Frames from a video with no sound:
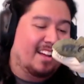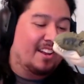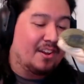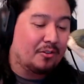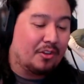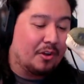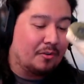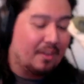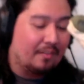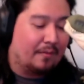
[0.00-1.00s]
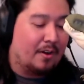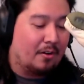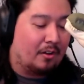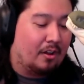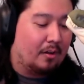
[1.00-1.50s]
No toe finger
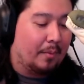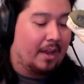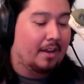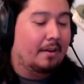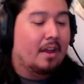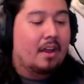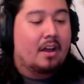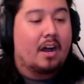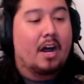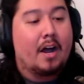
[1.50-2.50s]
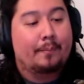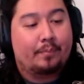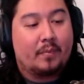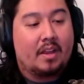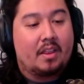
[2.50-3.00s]
claw paint.
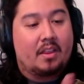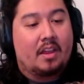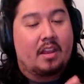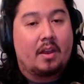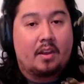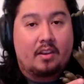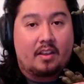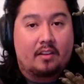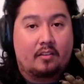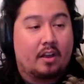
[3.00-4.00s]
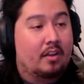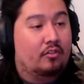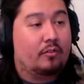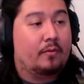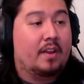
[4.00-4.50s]
And then these
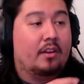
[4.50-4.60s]
just feet.